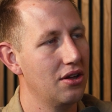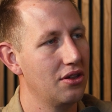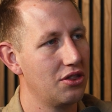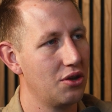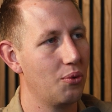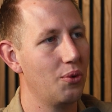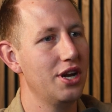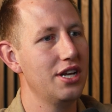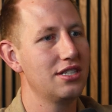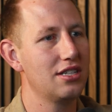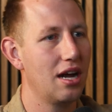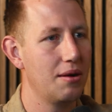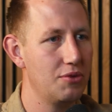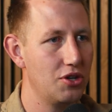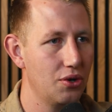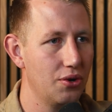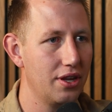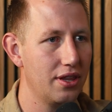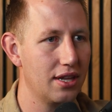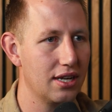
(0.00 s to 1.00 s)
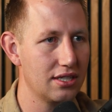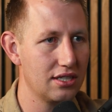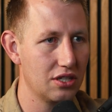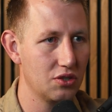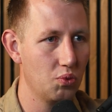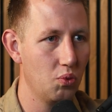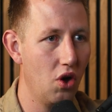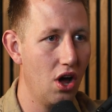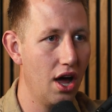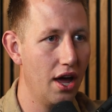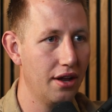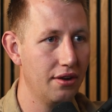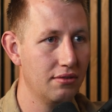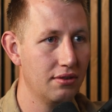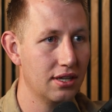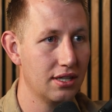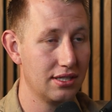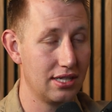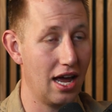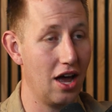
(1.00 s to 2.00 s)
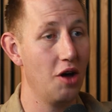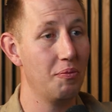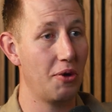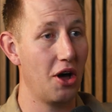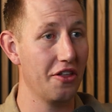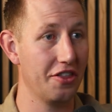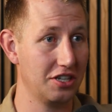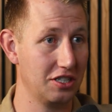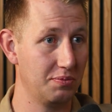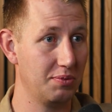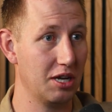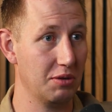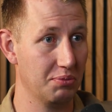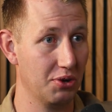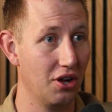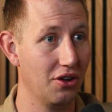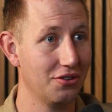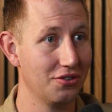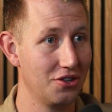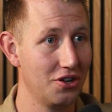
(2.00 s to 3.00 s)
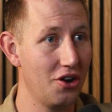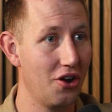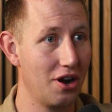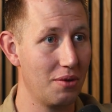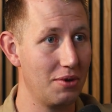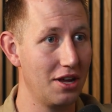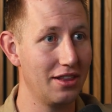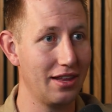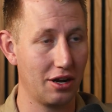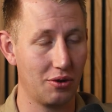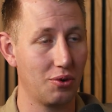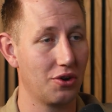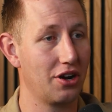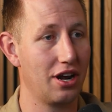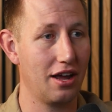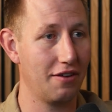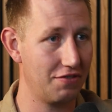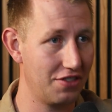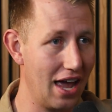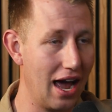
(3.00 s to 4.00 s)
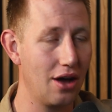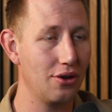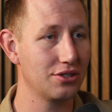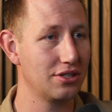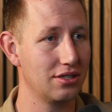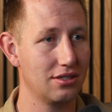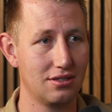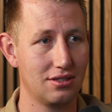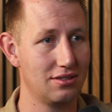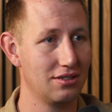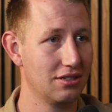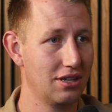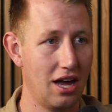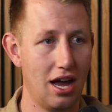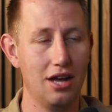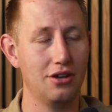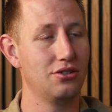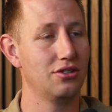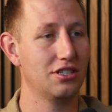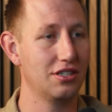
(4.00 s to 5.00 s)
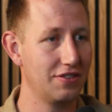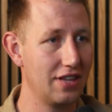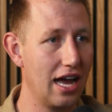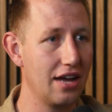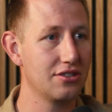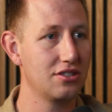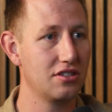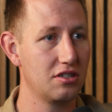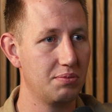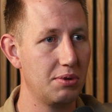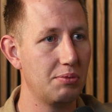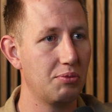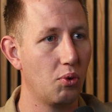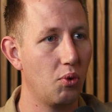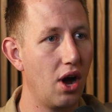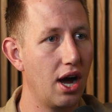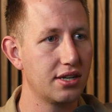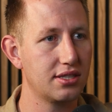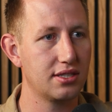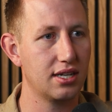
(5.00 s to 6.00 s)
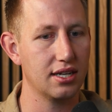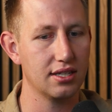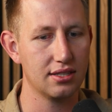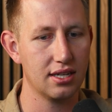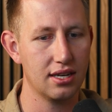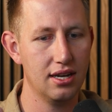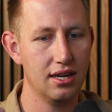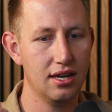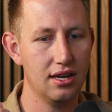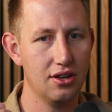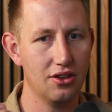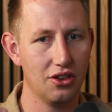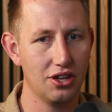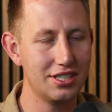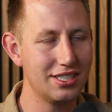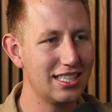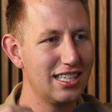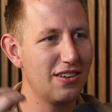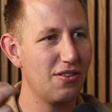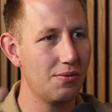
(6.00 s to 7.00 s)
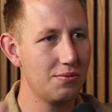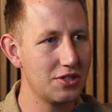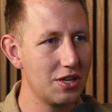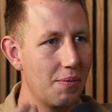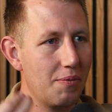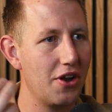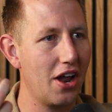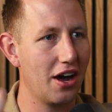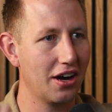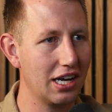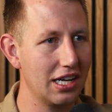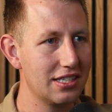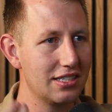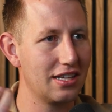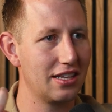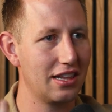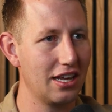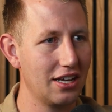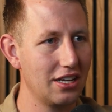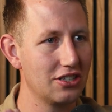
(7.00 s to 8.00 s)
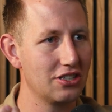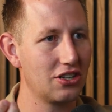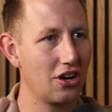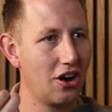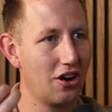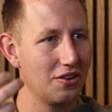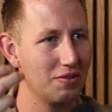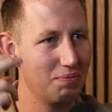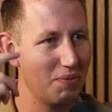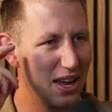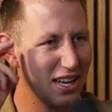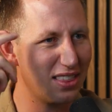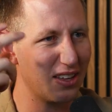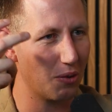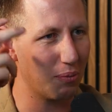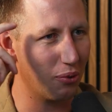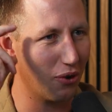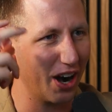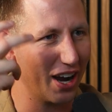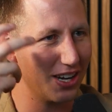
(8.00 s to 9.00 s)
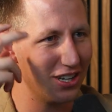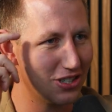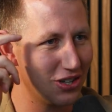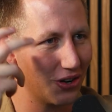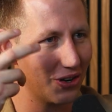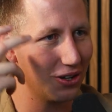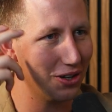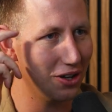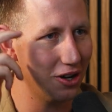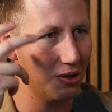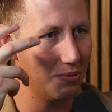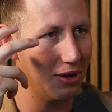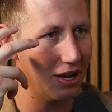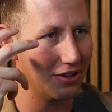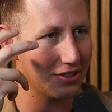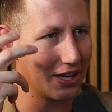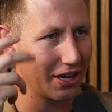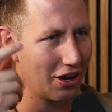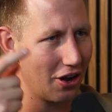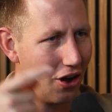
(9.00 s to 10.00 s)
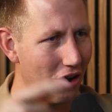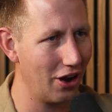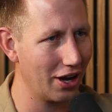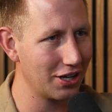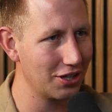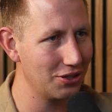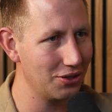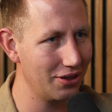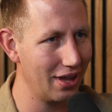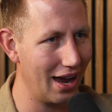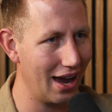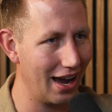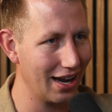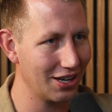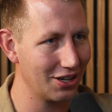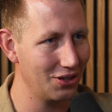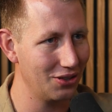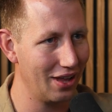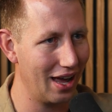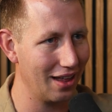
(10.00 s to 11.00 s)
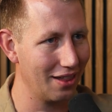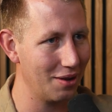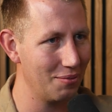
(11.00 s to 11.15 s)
the reason I'm doing this is, one, to help all these people. You know what I mean? Like we're gonna have thousands, hundreds of thousands of people watch this. Let's give them some nuggets that they can make their brain turn a little bit. It's like, oh, I could do that.